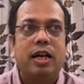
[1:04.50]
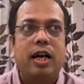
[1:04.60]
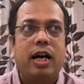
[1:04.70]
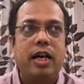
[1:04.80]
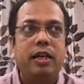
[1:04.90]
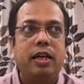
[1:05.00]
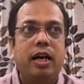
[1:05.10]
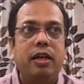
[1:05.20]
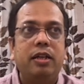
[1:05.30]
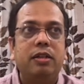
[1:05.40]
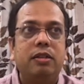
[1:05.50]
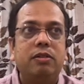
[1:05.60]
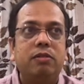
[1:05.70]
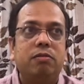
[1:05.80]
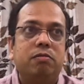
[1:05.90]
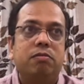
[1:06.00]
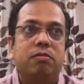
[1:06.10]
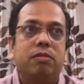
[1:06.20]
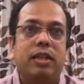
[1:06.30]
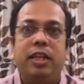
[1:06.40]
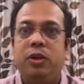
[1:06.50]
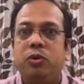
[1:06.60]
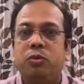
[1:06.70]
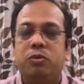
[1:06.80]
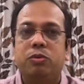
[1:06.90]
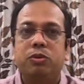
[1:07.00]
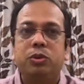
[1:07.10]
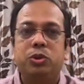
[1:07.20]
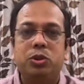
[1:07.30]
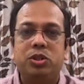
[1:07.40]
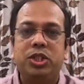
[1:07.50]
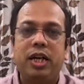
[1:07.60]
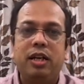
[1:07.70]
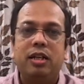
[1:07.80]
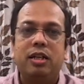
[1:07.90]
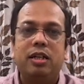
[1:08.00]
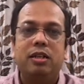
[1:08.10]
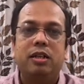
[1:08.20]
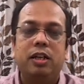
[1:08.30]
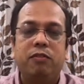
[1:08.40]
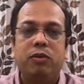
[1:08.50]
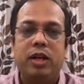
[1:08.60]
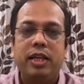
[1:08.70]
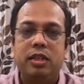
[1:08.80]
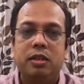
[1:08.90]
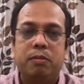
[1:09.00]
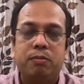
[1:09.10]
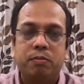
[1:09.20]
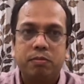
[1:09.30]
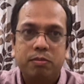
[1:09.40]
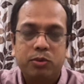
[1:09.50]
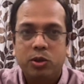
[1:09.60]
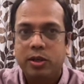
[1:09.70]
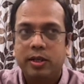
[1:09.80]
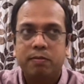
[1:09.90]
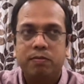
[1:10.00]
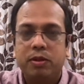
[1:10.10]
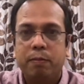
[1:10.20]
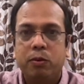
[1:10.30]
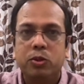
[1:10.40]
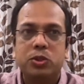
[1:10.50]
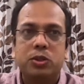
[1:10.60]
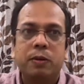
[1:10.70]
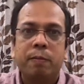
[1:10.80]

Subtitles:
I I I think you should share if you like the product, the post.